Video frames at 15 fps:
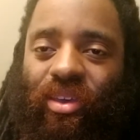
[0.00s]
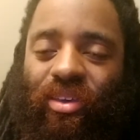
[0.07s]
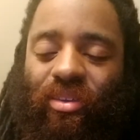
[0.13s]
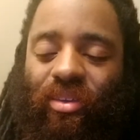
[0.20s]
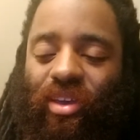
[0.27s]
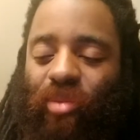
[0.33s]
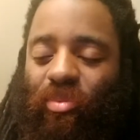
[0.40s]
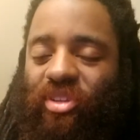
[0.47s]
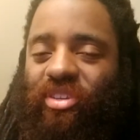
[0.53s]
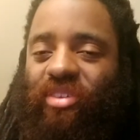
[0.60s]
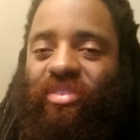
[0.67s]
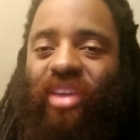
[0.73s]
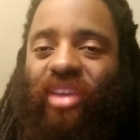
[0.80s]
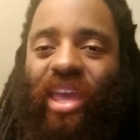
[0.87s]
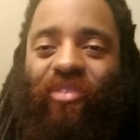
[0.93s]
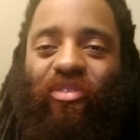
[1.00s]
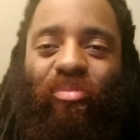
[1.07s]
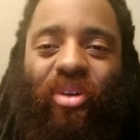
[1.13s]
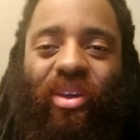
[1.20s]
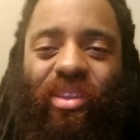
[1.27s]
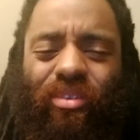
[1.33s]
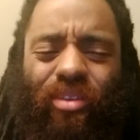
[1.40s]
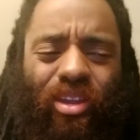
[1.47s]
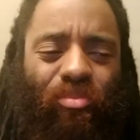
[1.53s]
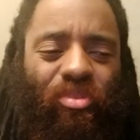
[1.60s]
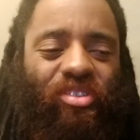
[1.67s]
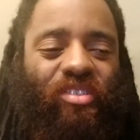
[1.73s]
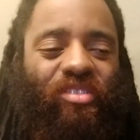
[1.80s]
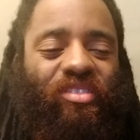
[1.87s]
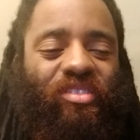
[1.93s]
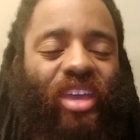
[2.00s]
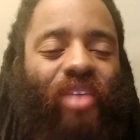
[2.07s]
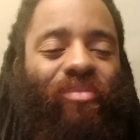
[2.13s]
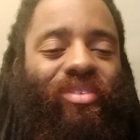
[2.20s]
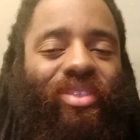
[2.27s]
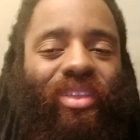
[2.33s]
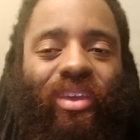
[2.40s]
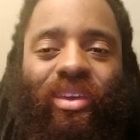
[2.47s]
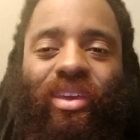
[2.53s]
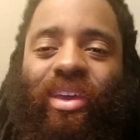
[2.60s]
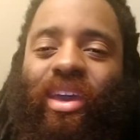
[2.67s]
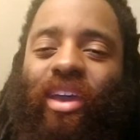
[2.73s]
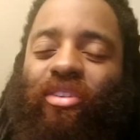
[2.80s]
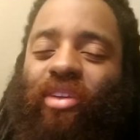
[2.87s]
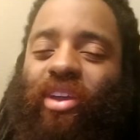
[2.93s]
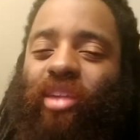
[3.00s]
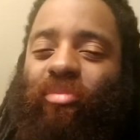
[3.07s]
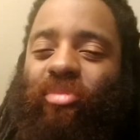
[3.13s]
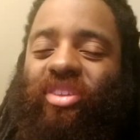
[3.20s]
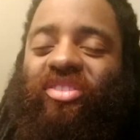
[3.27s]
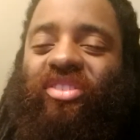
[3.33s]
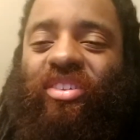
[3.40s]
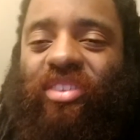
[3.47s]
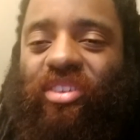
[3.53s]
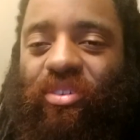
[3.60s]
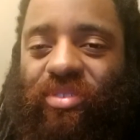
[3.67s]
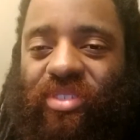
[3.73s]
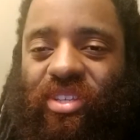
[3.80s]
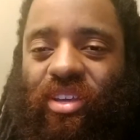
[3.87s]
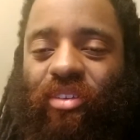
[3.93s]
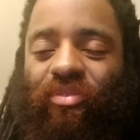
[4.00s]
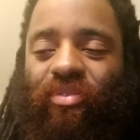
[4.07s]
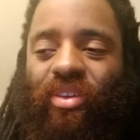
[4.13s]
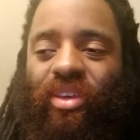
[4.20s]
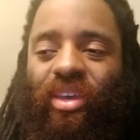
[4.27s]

You're gonna be judging everybody. You're gonna be judging everything, and you're gonna be judging yourself.